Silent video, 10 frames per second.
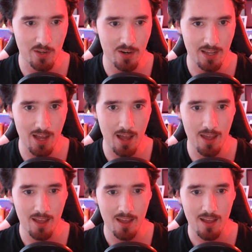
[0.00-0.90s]
a guy,
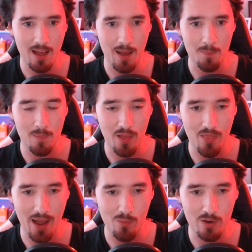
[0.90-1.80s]
and
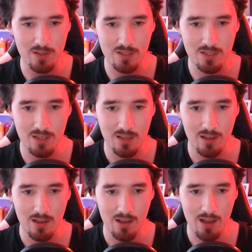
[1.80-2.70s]
that was
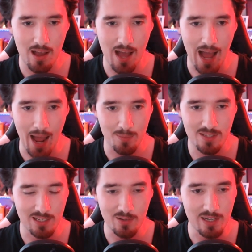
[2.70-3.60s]

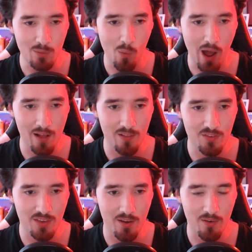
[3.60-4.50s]
absolutely wild. So